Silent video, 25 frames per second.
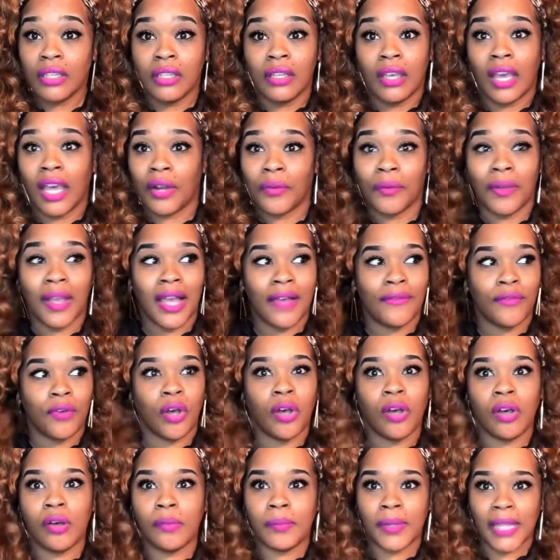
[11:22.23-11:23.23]
I don't have an
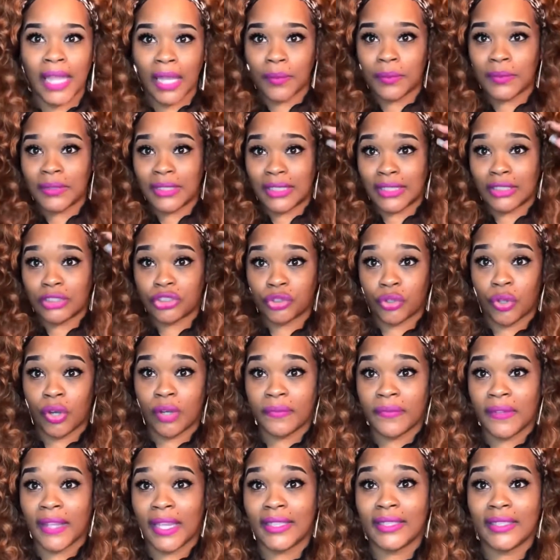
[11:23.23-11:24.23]
all black one that's soft
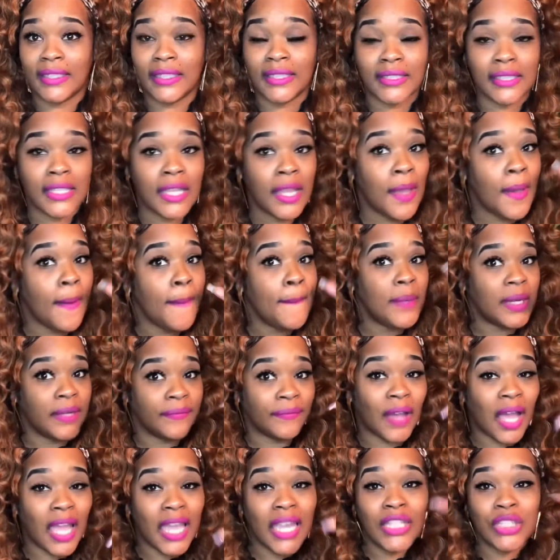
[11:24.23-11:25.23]
like this. But if I
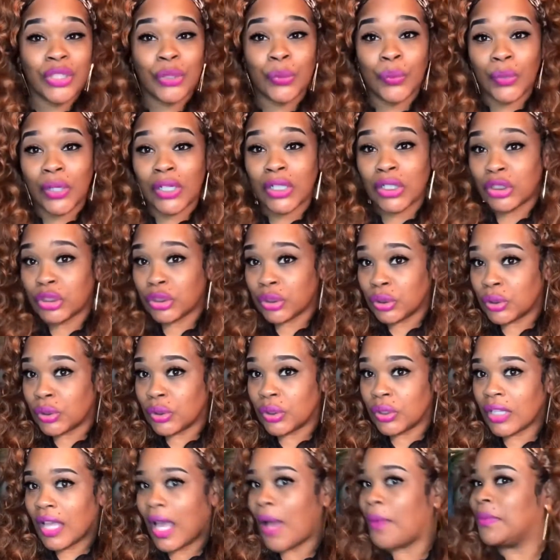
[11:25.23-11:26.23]
had to wear this look,
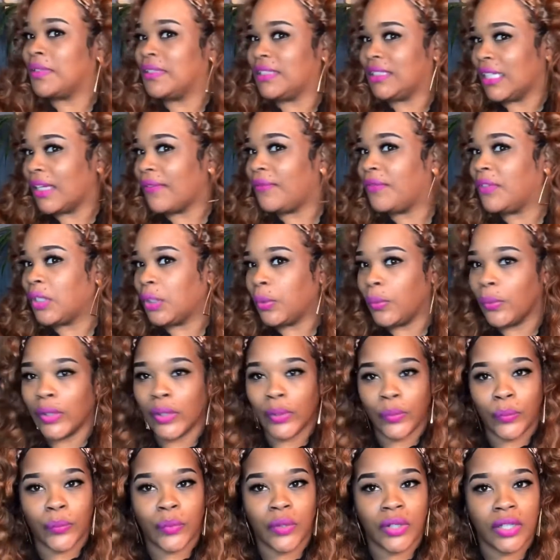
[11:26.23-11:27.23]
I would definitely wear
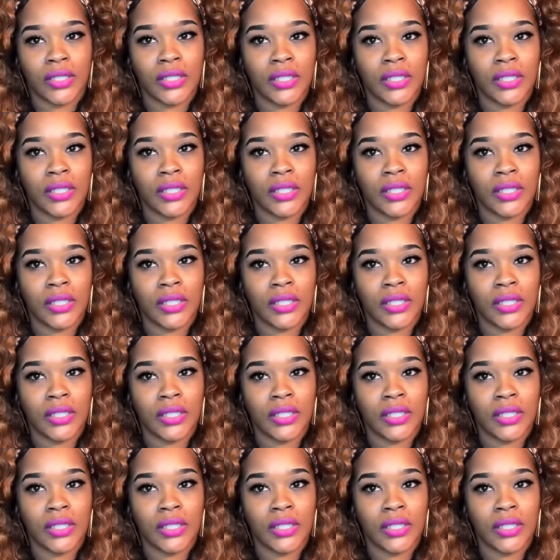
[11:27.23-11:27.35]
one